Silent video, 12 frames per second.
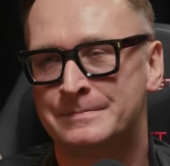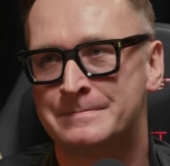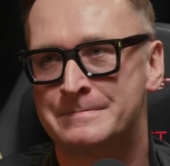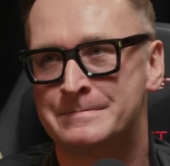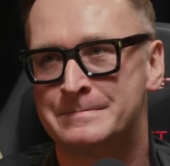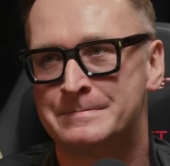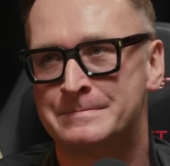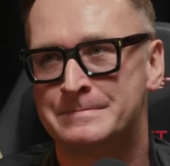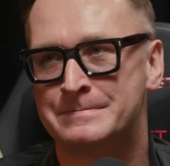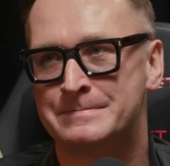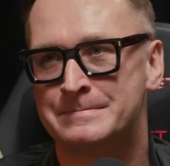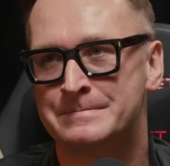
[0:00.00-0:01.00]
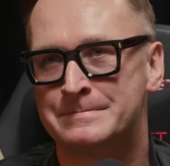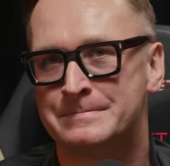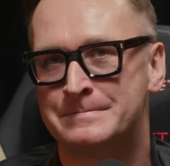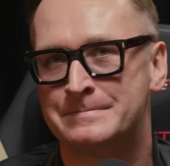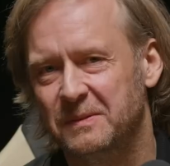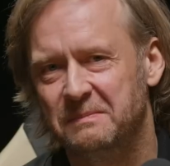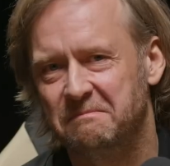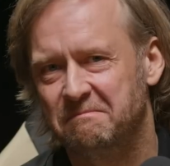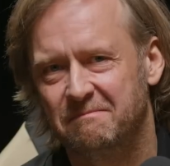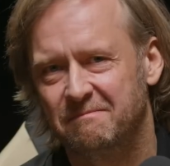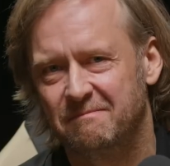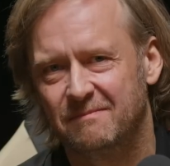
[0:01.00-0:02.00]
I don't know. I wouldn't.
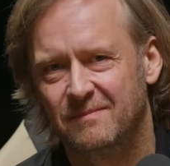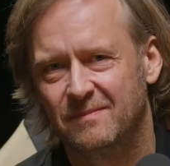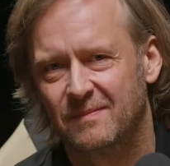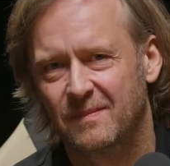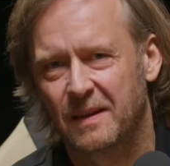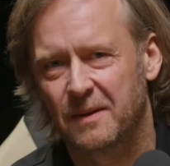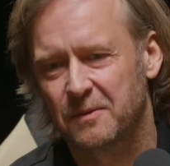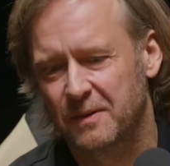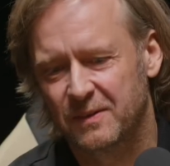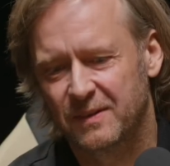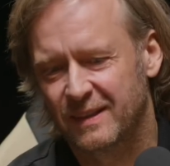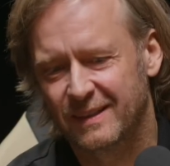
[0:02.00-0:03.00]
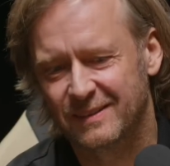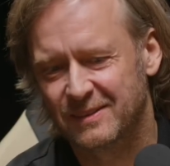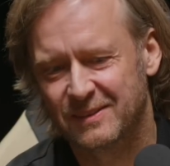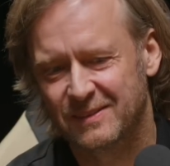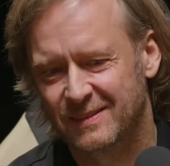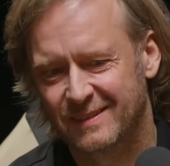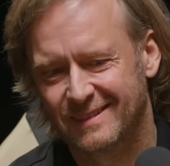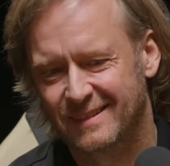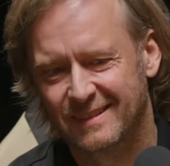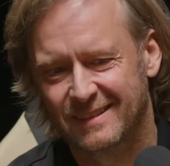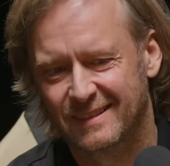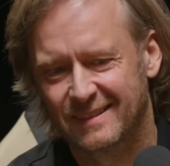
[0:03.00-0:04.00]
I think it's
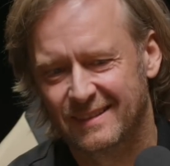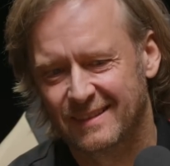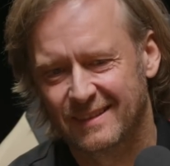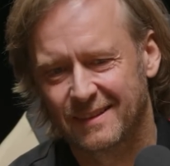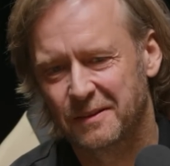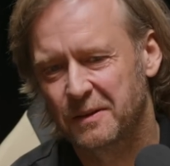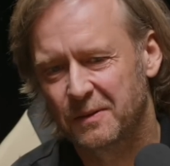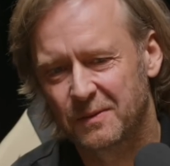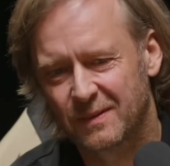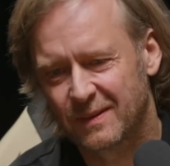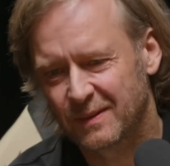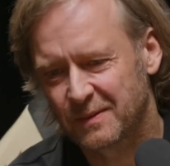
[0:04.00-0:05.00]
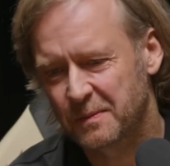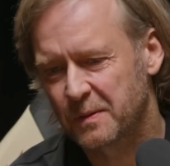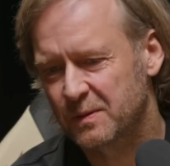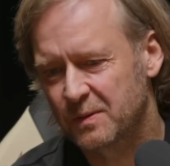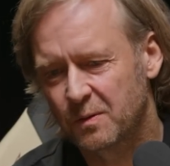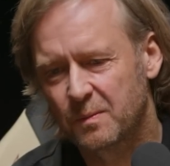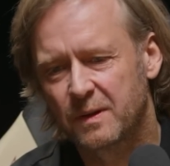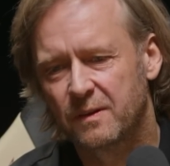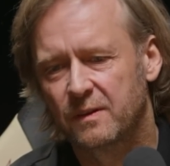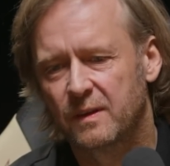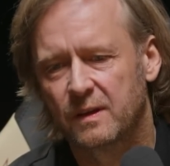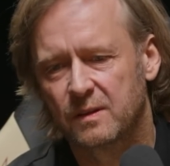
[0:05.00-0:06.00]
there are so many
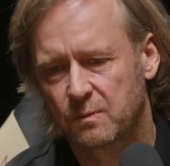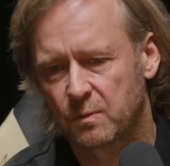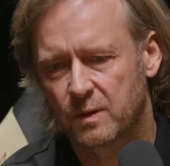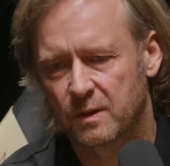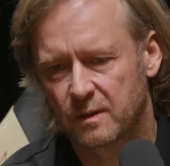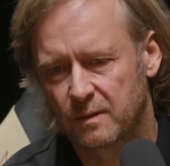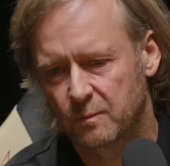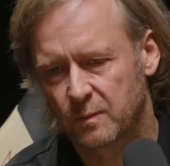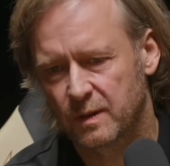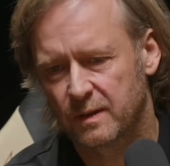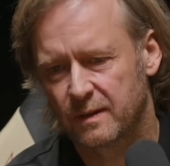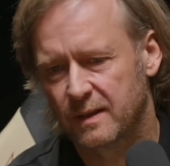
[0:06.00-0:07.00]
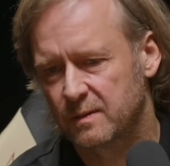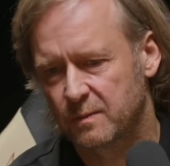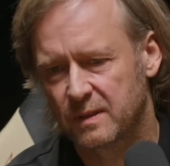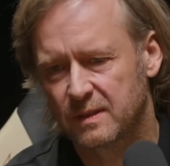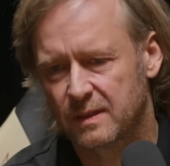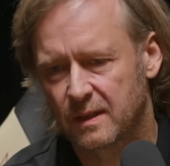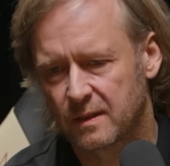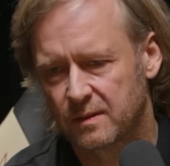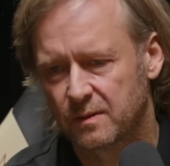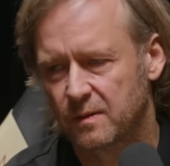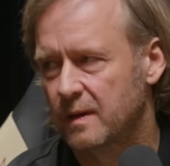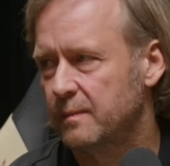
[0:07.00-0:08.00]
things where as we discussed,
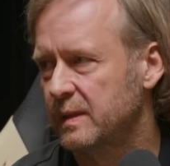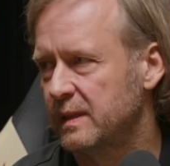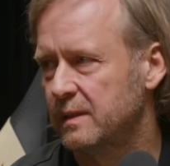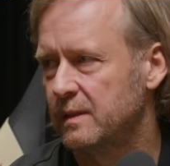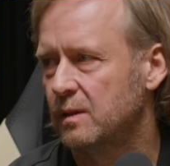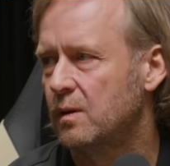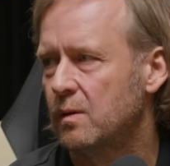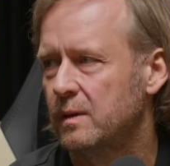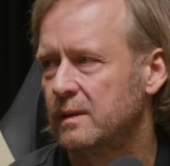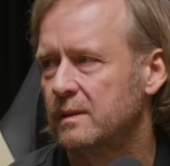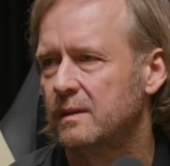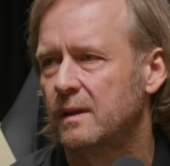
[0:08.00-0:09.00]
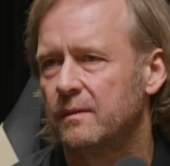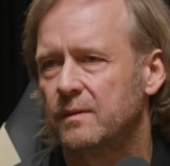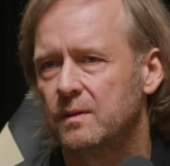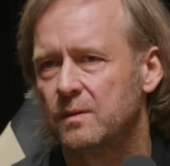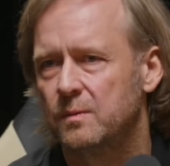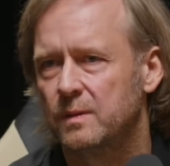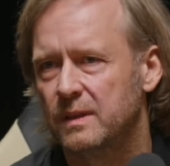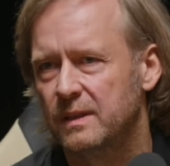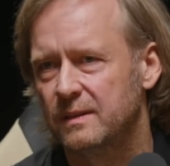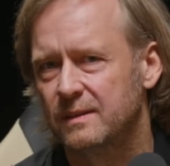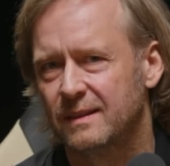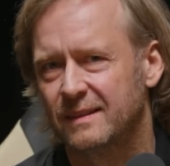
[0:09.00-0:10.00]
updated and corrected after the
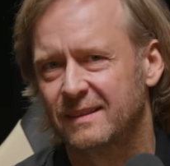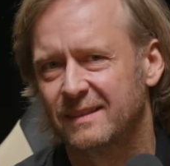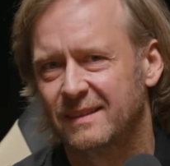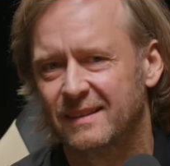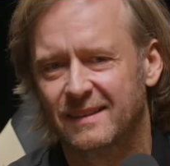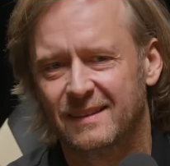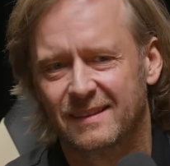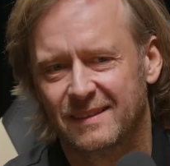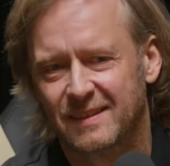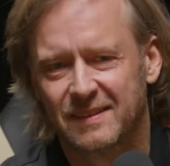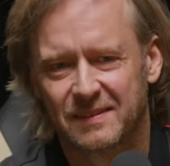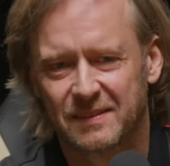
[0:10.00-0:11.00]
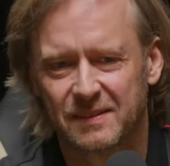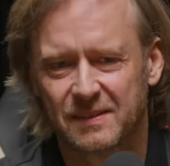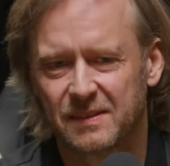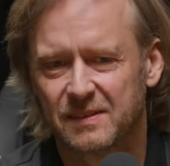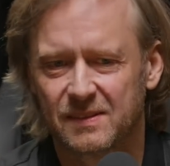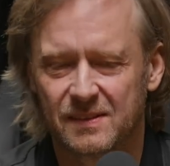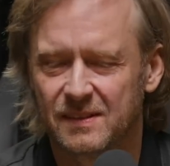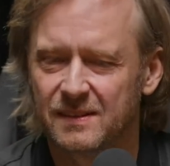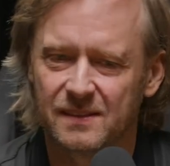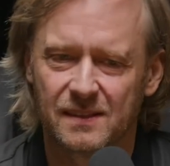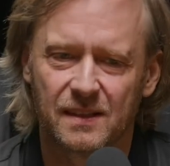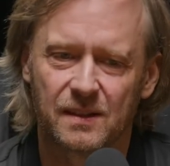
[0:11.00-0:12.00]
release. Like
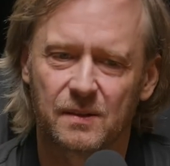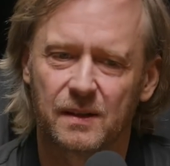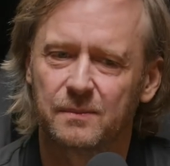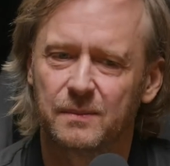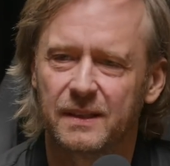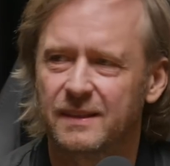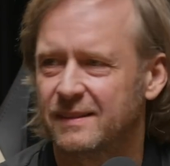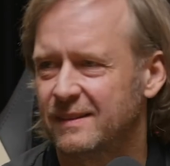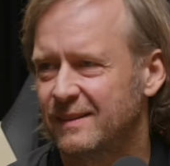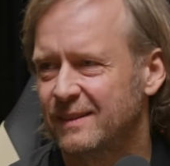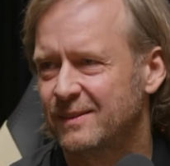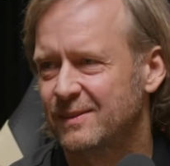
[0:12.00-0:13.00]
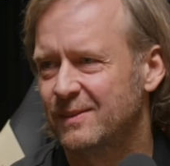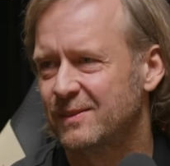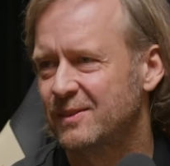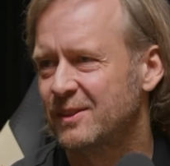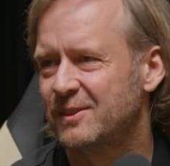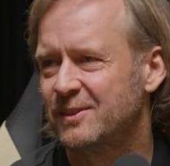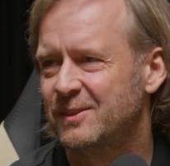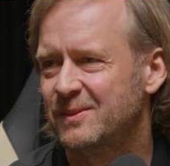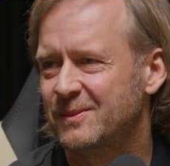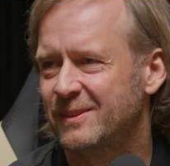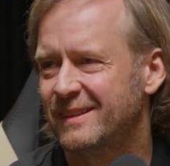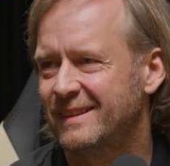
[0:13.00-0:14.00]
it's in a great place, and let's not change history.